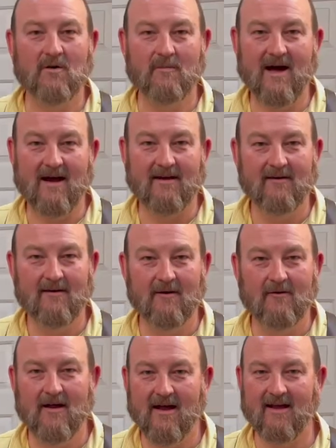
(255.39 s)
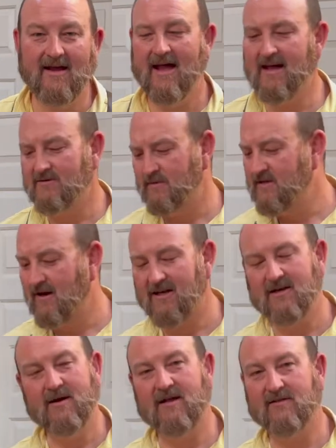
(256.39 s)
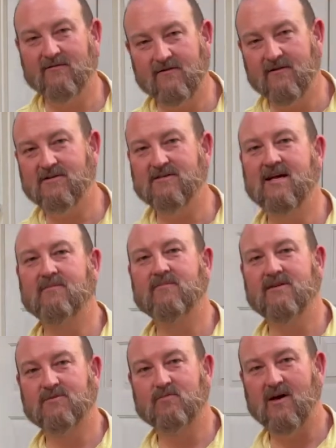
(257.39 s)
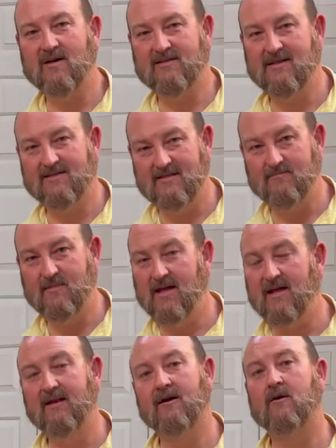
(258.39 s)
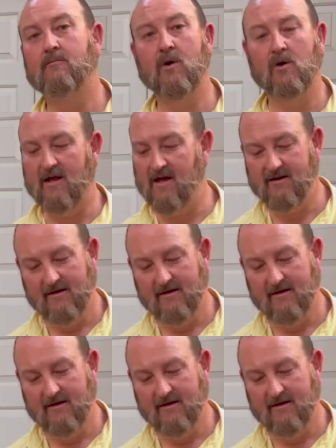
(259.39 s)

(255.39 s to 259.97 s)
back. Okay, as we talked about, the first step in this process is making our mole.